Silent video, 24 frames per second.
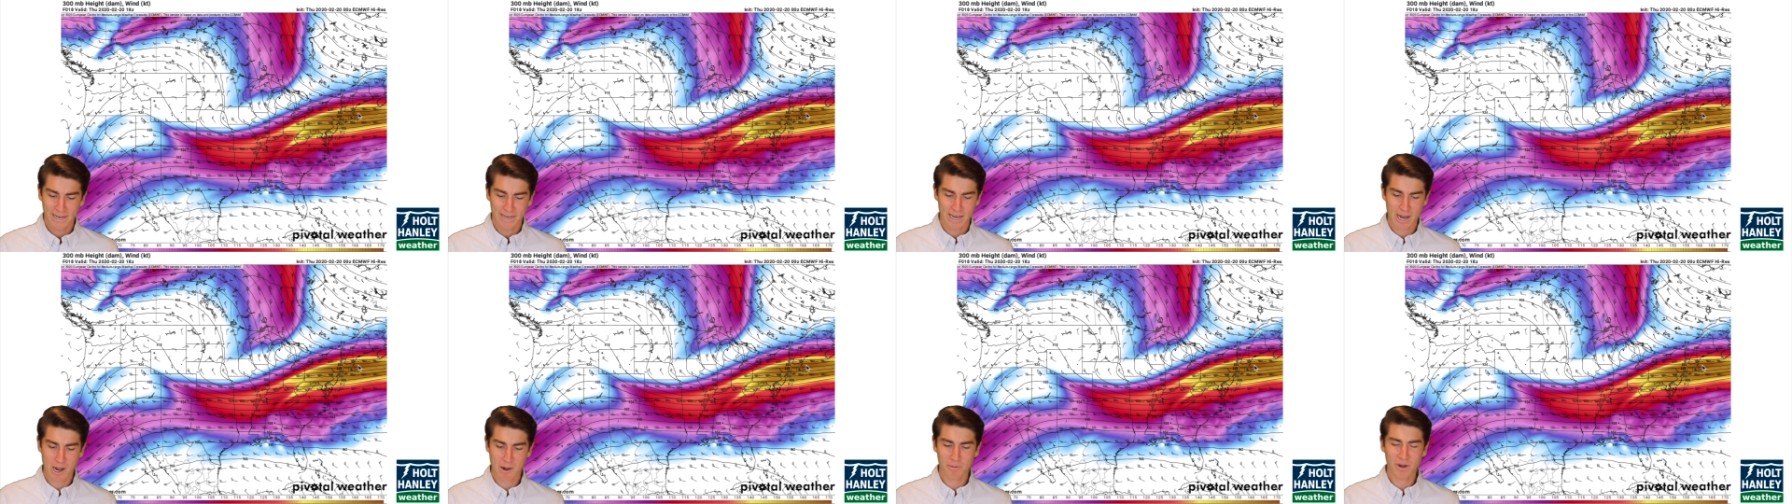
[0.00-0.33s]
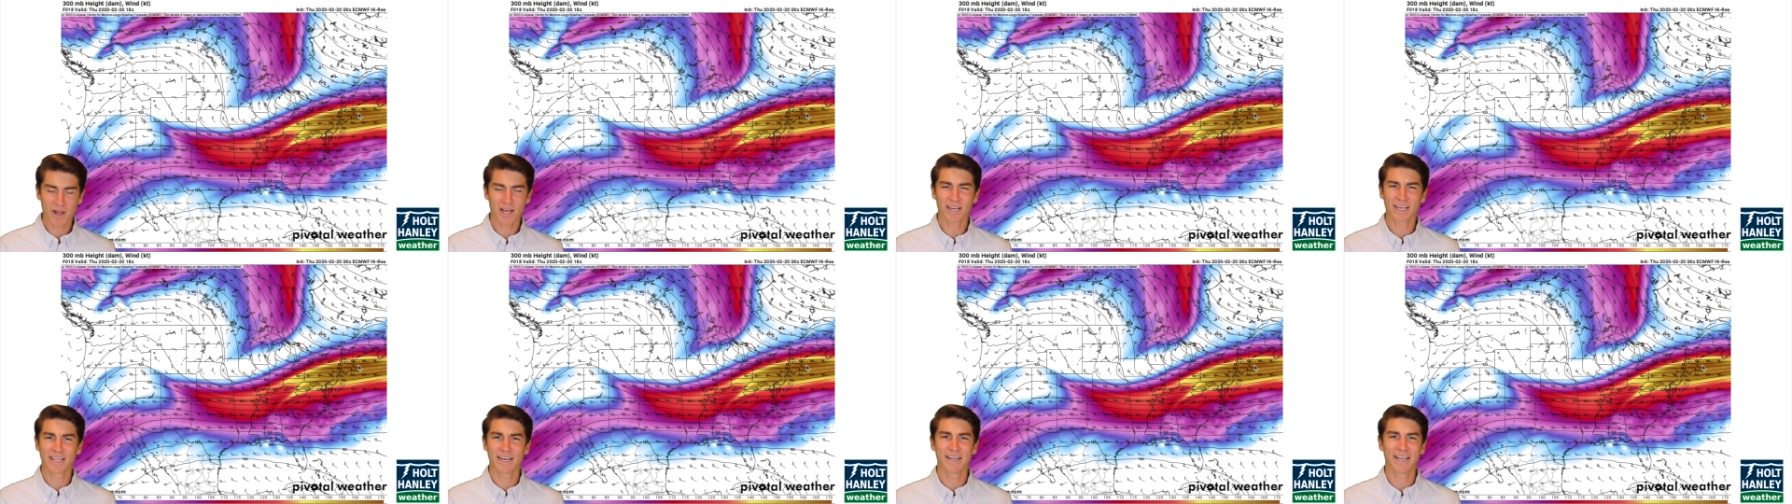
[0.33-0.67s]
Now, I'm
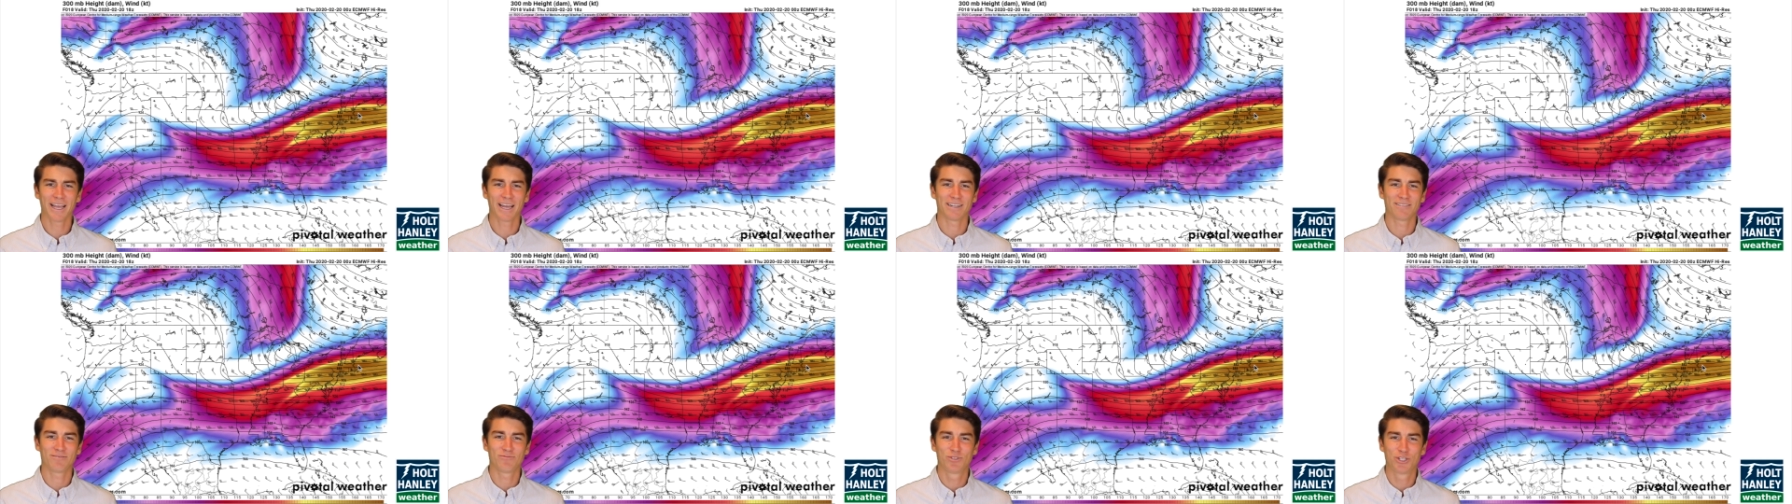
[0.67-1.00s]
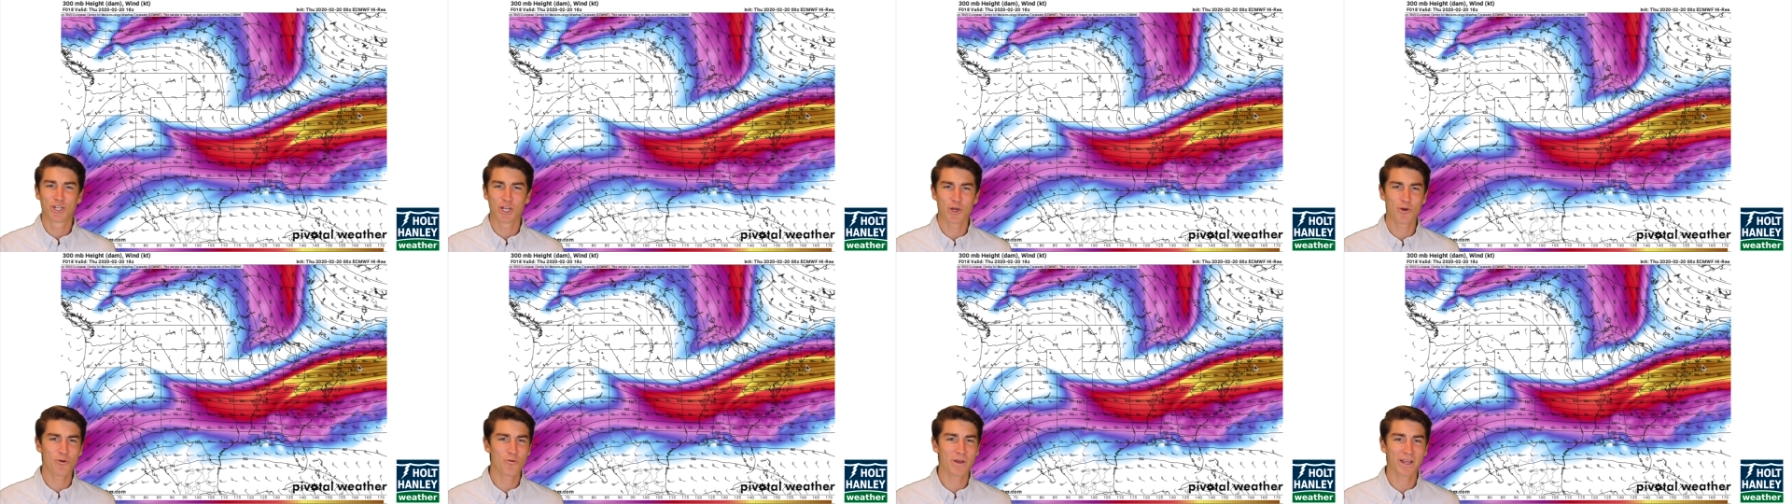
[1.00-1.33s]
not going to get
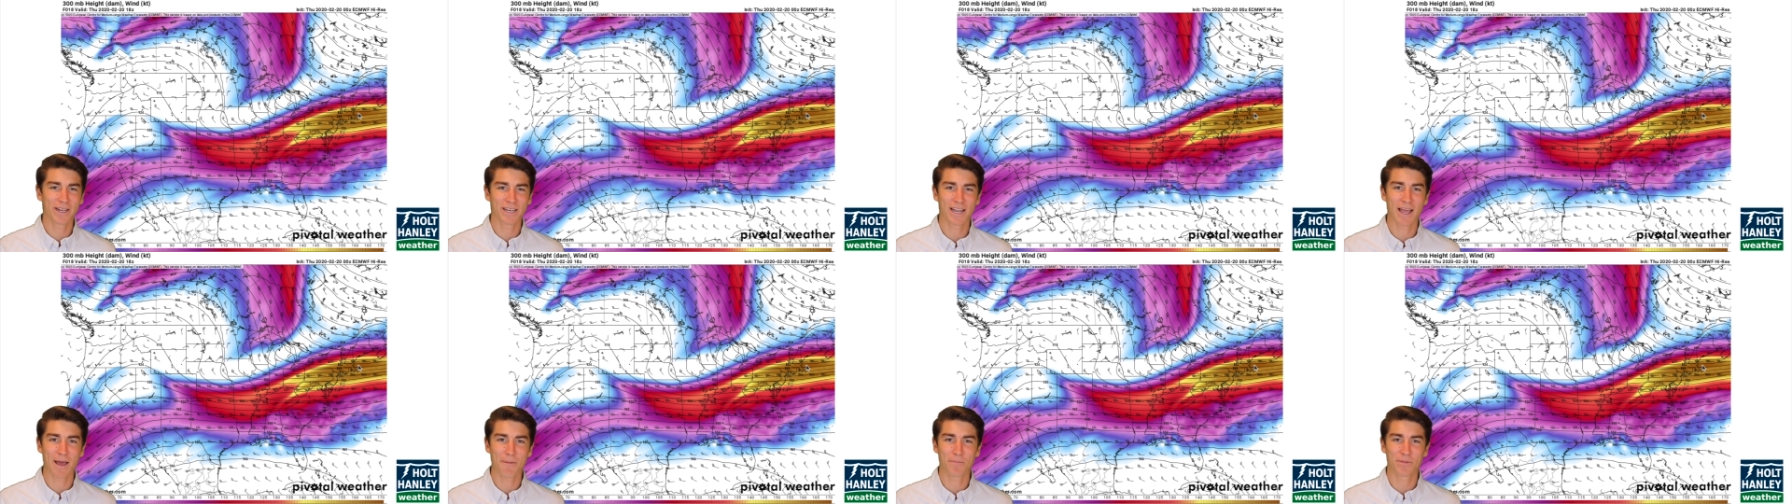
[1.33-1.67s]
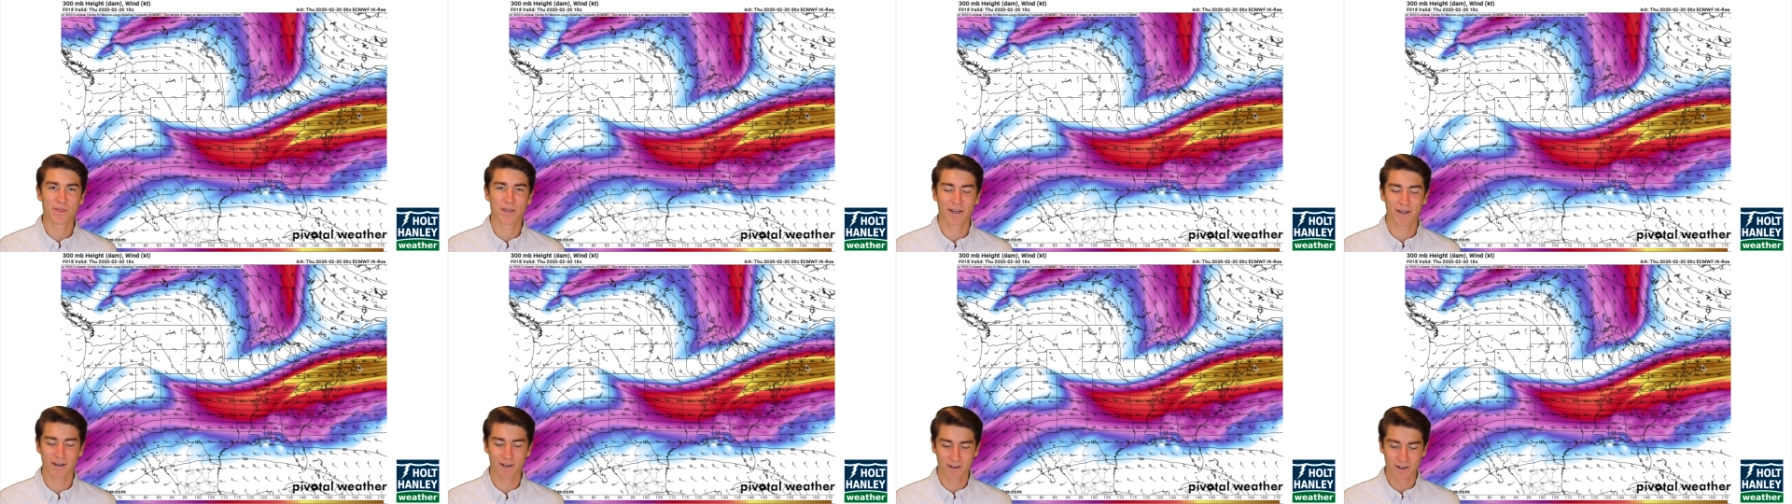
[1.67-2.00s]
too
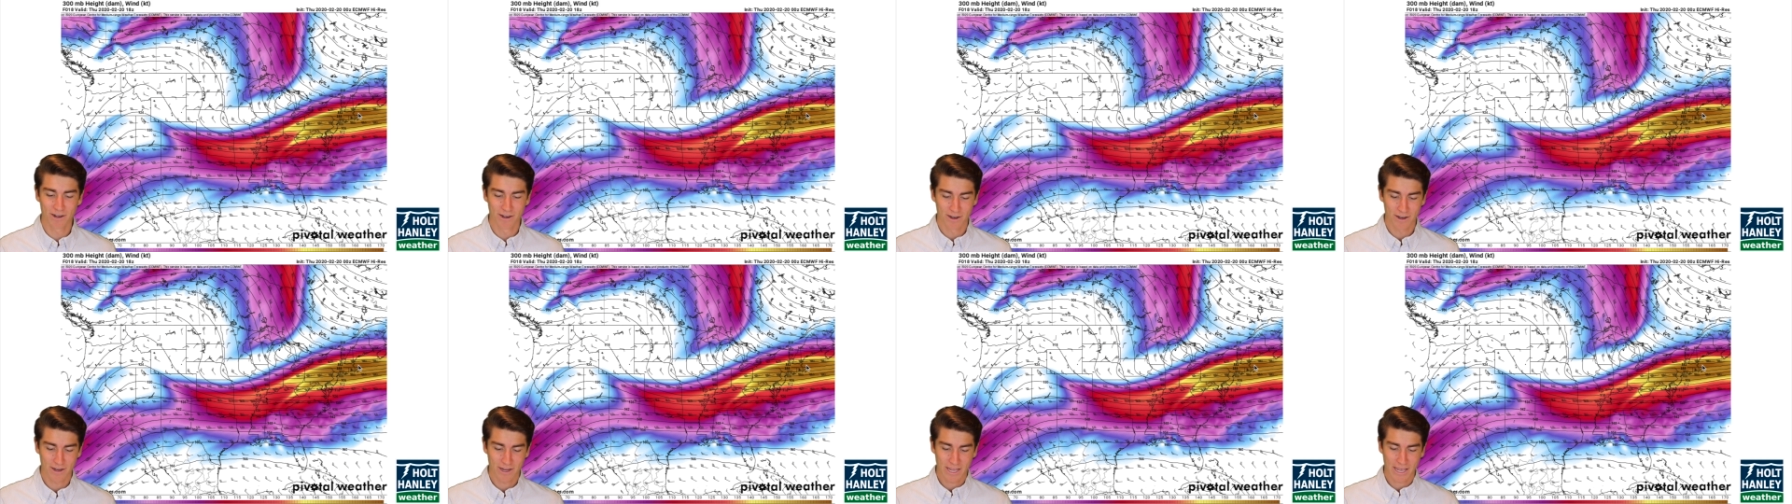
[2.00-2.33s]
in-depth here,